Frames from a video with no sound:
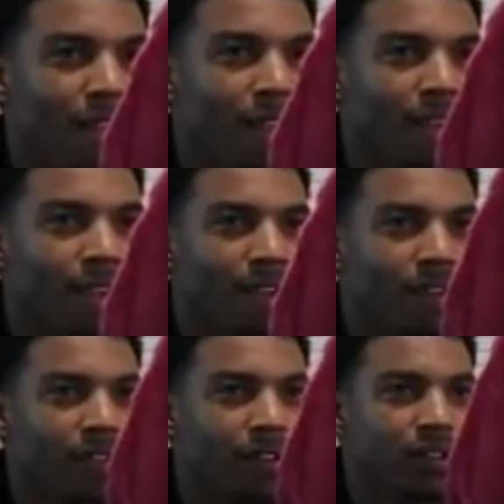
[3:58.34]

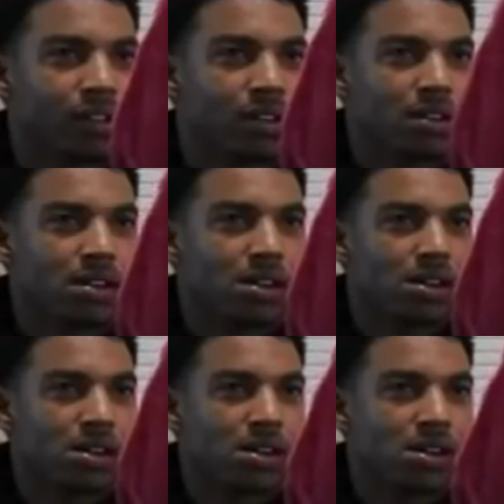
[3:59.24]

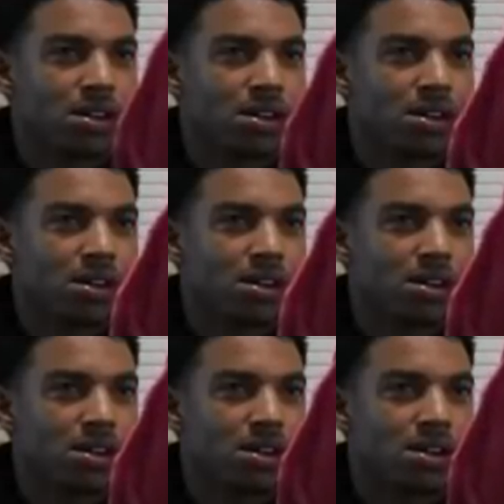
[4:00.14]

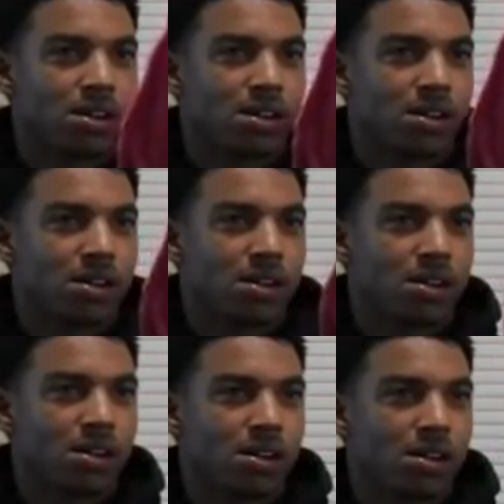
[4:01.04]

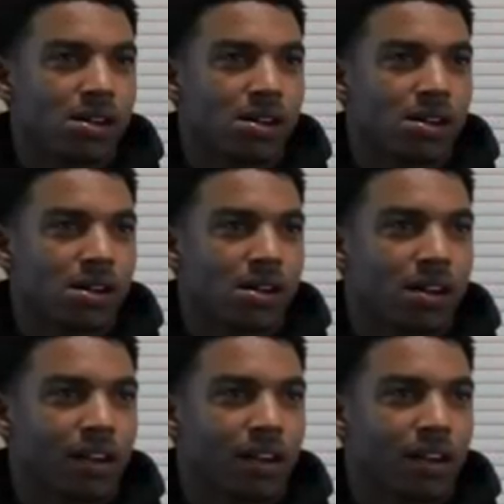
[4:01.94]
Nobody speaks.